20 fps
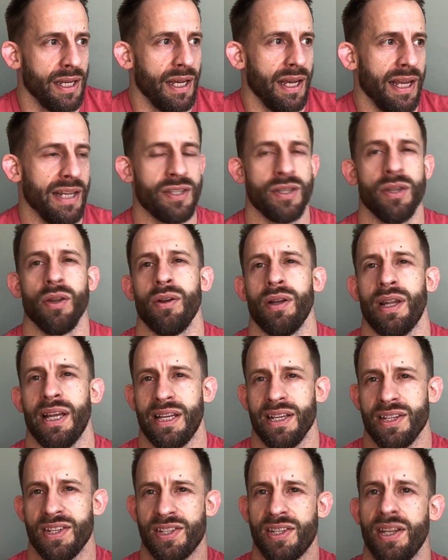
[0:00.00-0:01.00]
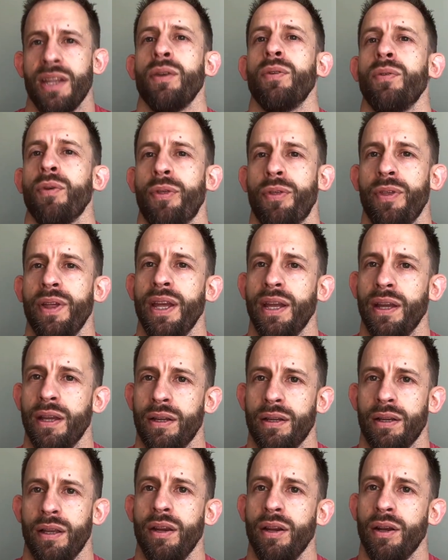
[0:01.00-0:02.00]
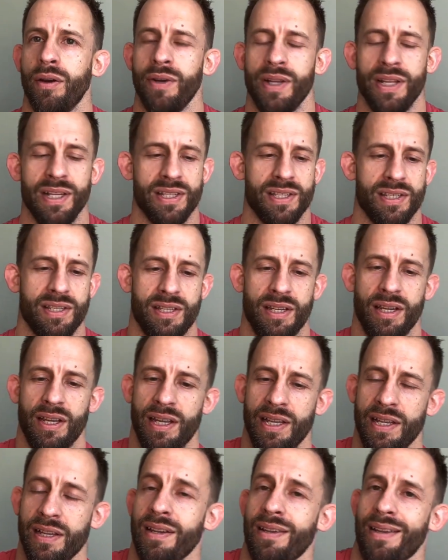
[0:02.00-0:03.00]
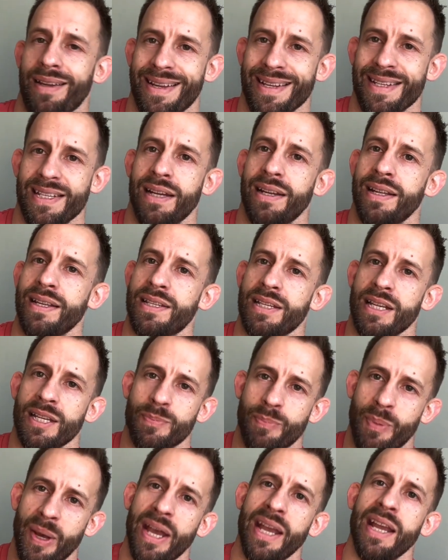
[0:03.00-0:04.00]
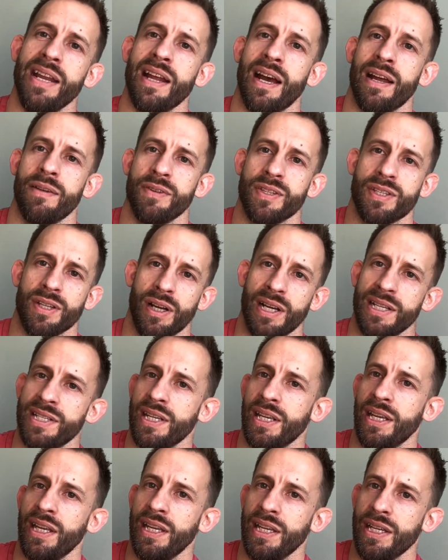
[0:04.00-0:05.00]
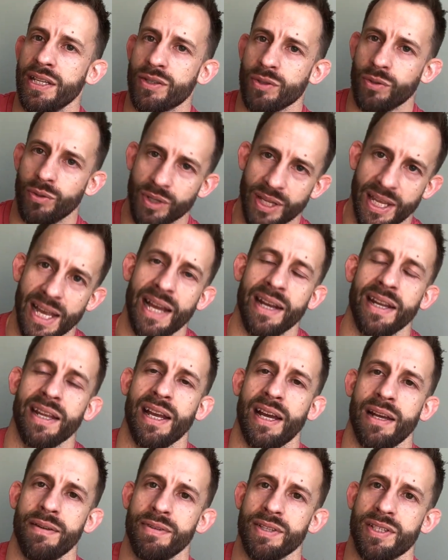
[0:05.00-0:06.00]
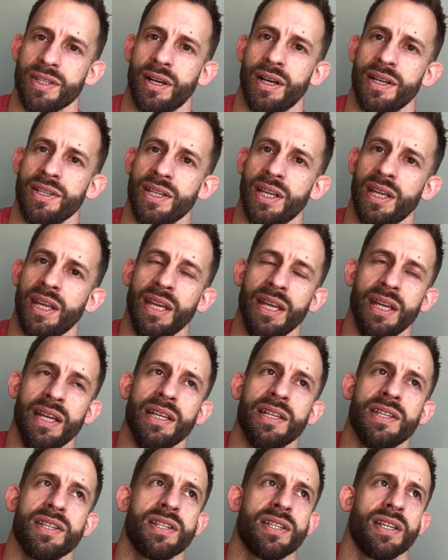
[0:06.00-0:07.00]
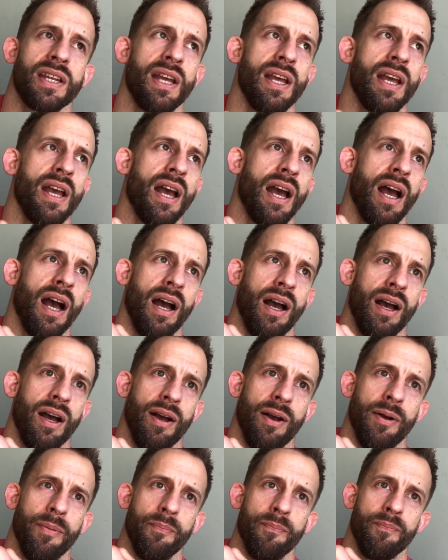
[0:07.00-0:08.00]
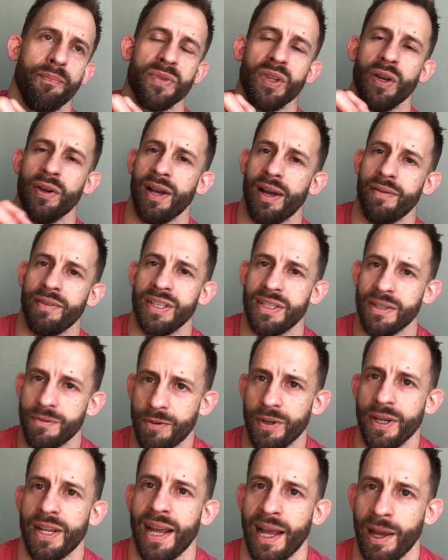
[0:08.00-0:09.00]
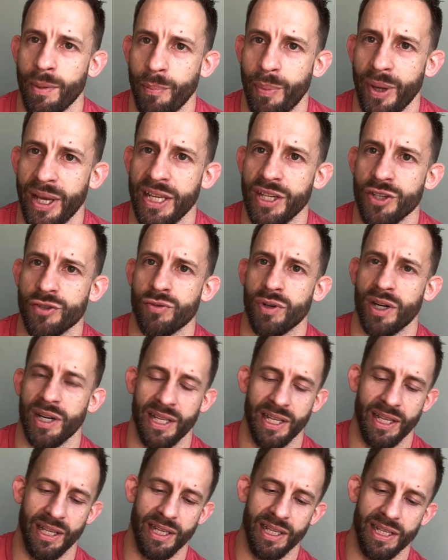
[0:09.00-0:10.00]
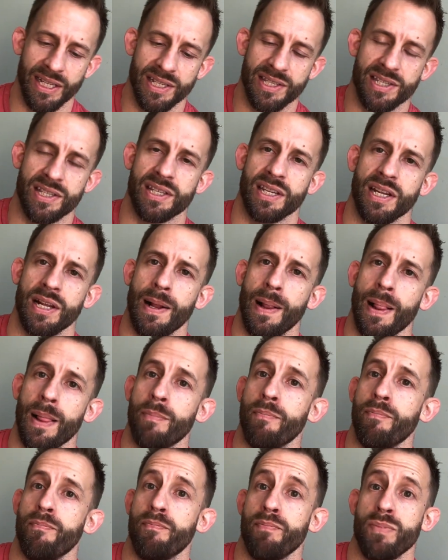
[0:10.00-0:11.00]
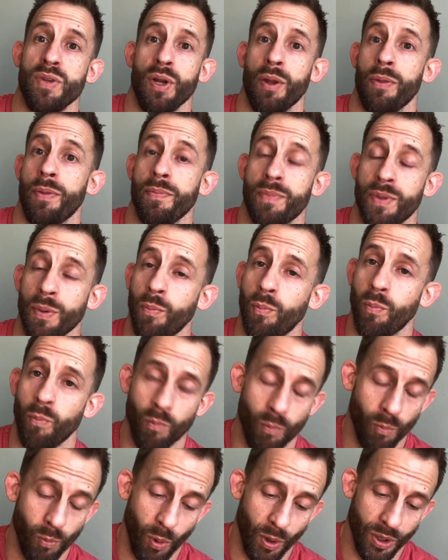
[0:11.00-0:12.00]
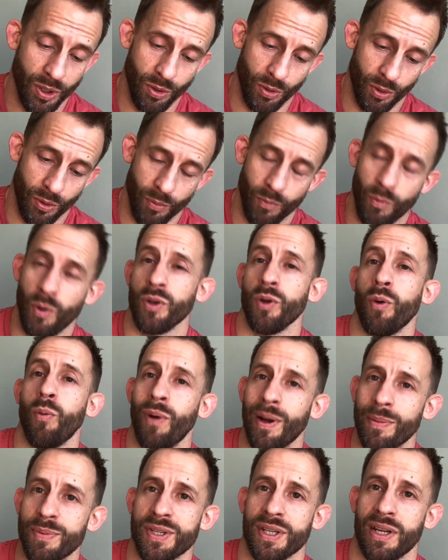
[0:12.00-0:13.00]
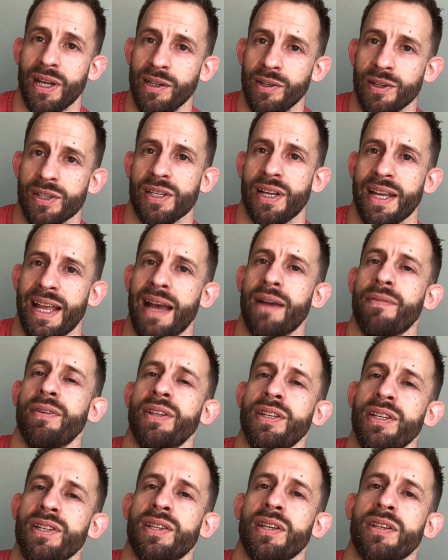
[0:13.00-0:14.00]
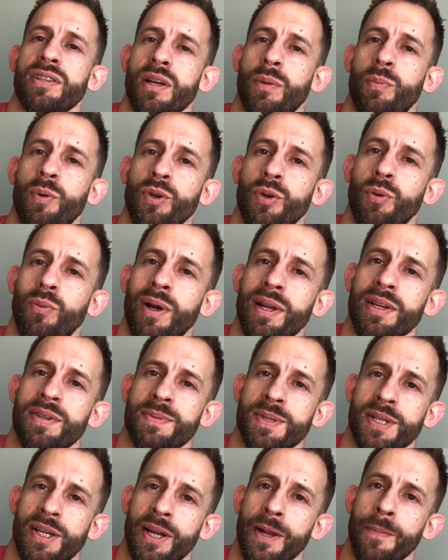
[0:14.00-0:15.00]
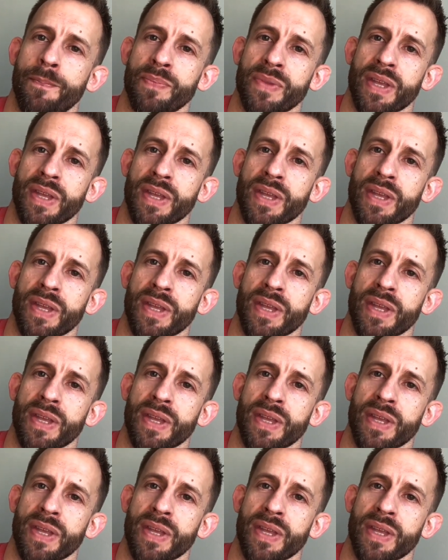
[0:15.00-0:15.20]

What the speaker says: it's not like a single thing. Like I said, it's paid advertising, it's organic advertising, it's, having different campaigns running, it's, what your website looks like, having these things up on your website,